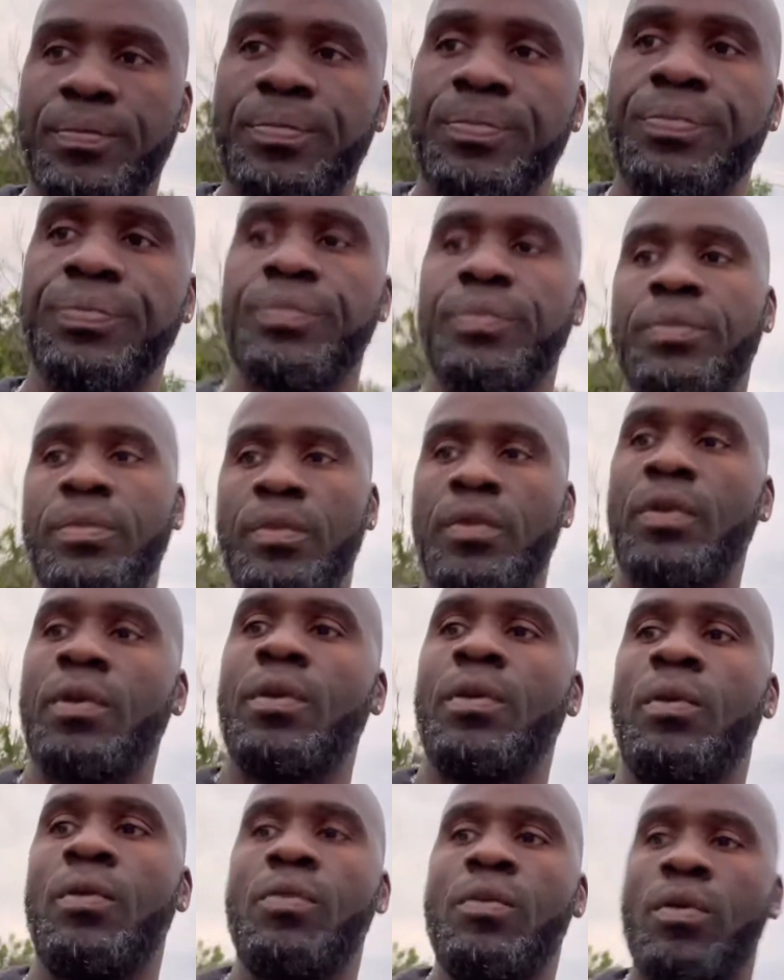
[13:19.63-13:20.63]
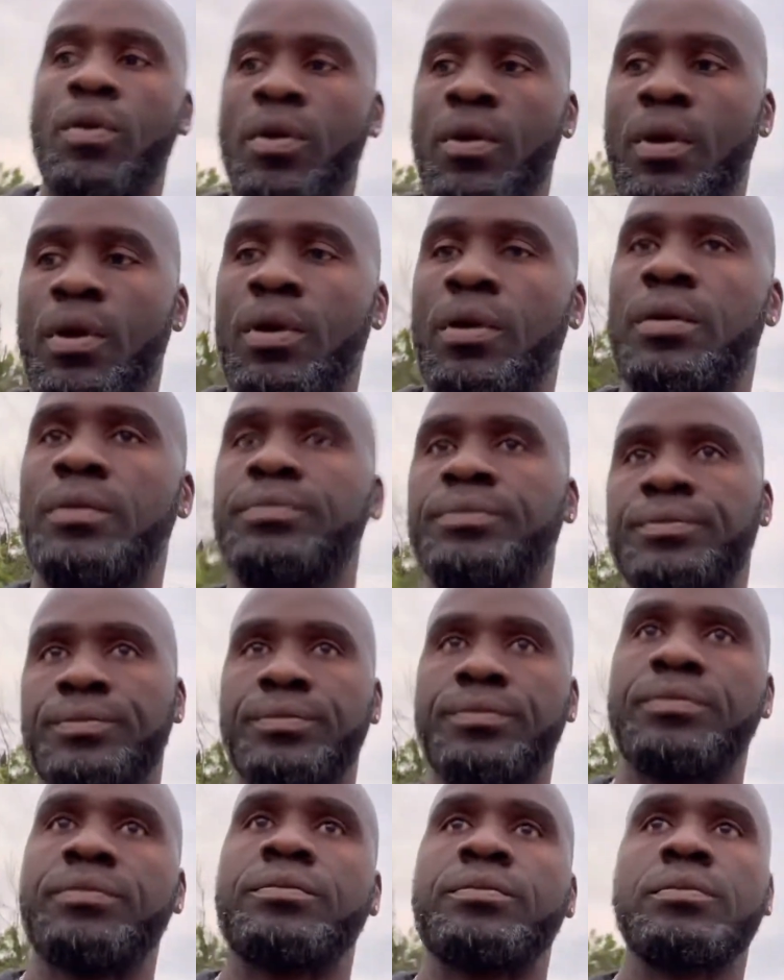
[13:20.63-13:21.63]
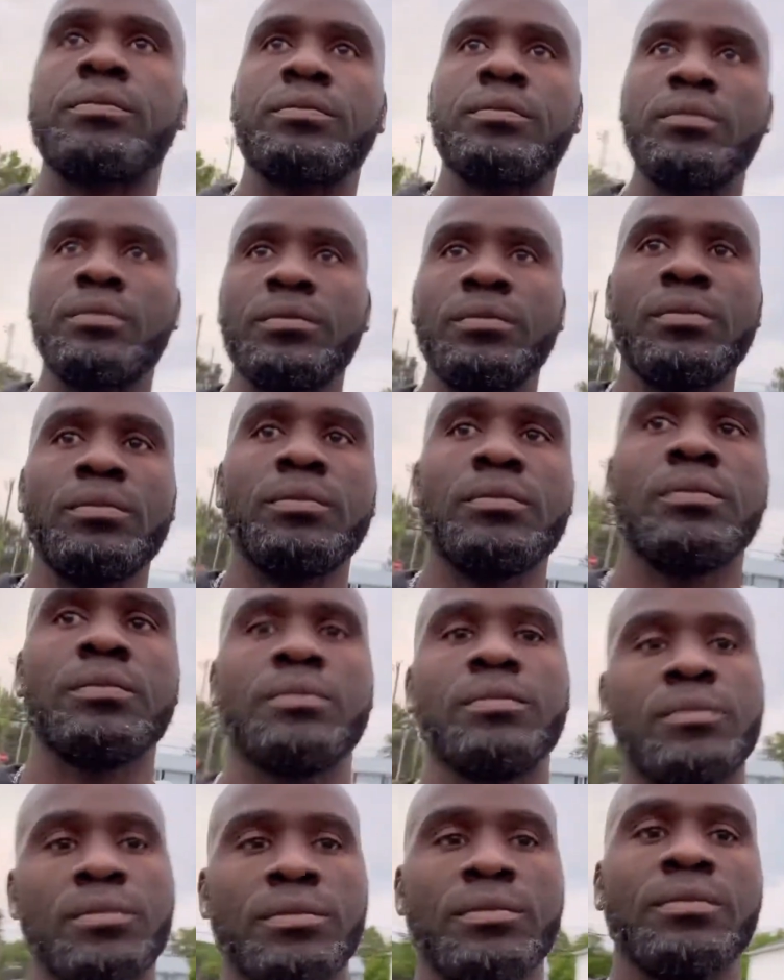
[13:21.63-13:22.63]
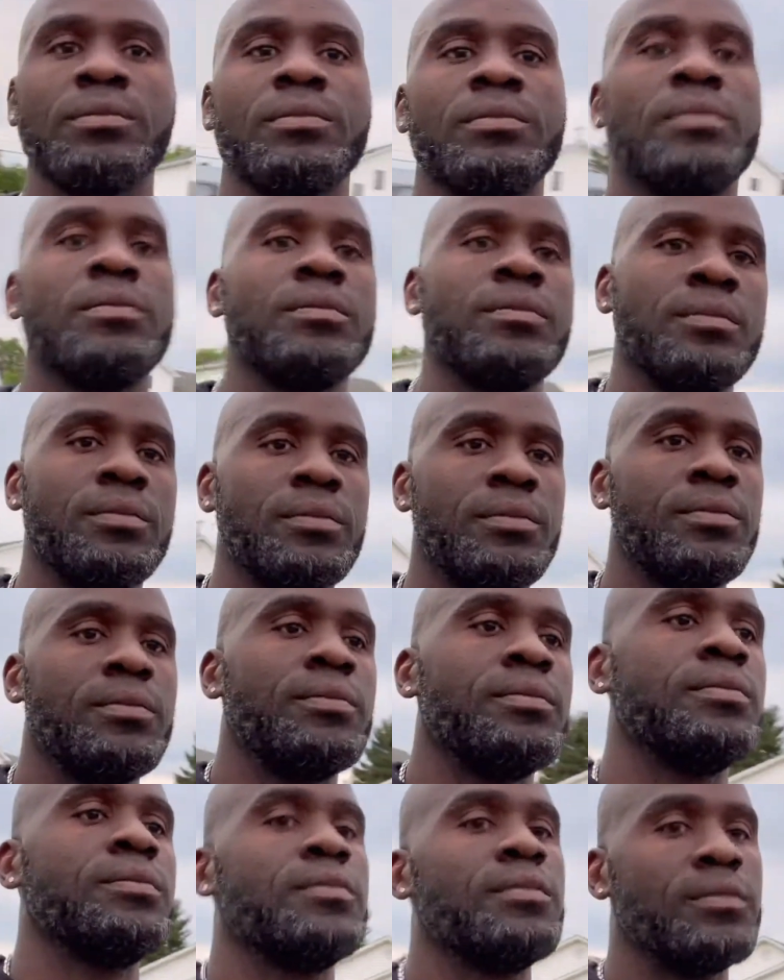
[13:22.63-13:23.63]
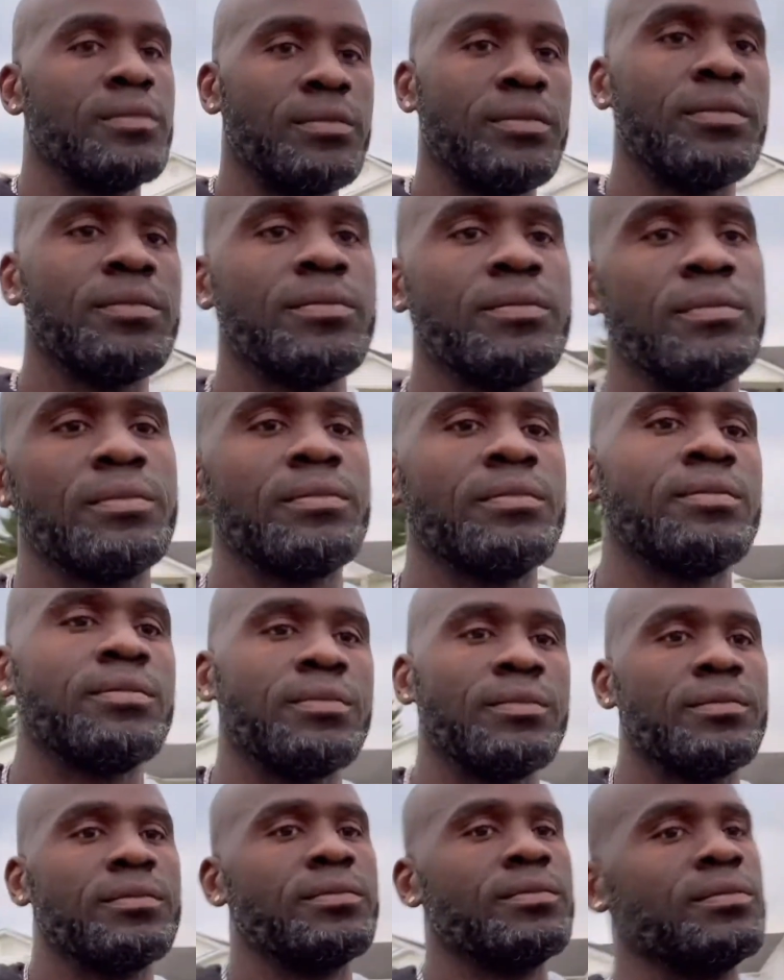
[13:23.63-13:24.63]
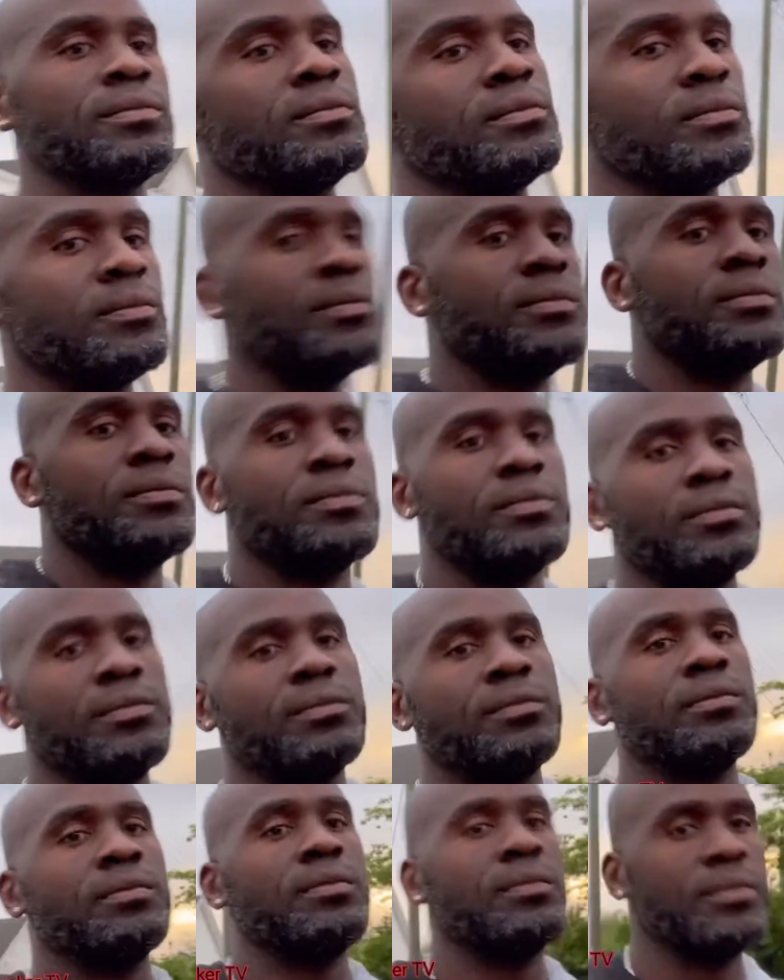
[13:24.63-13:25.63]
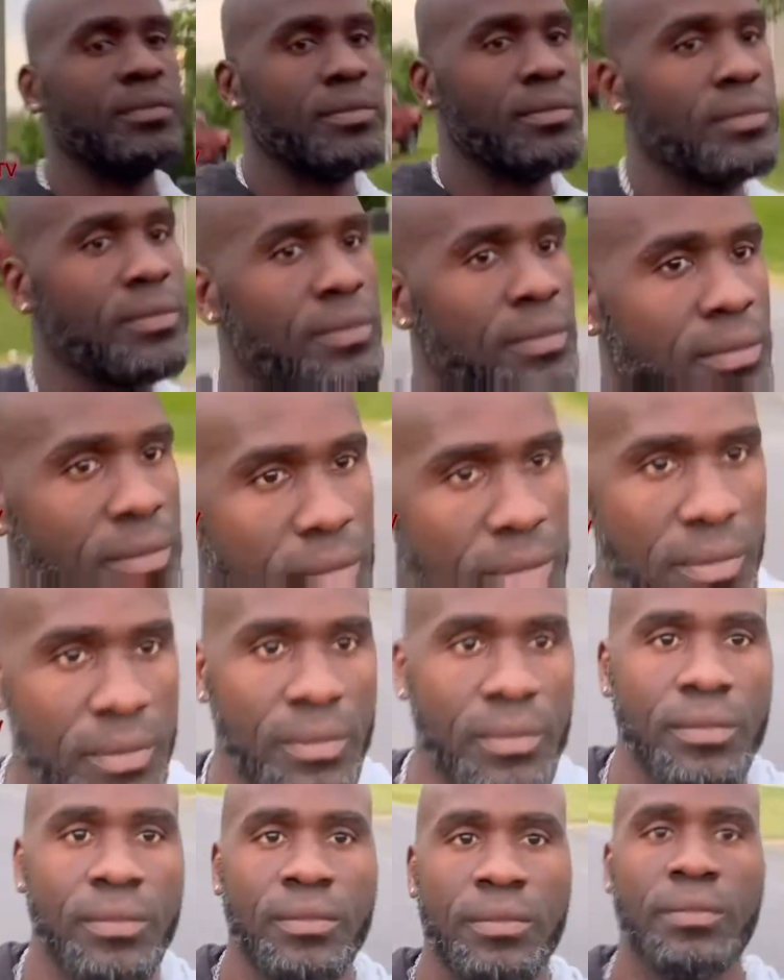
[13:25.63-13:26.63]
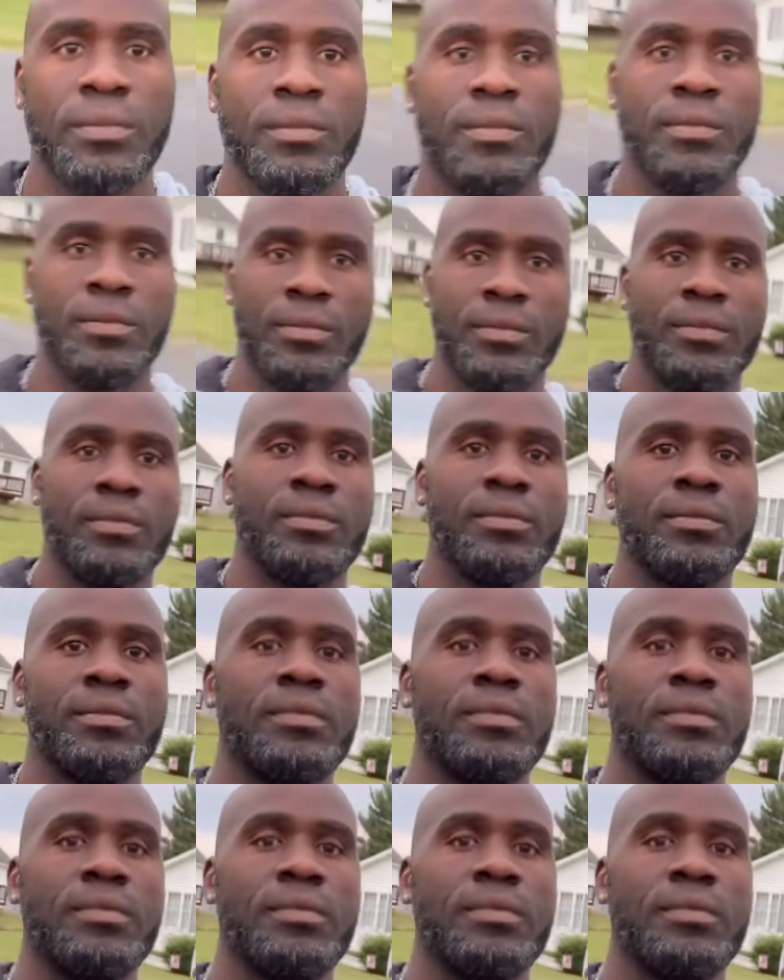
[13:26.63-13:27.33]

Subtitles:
(silence)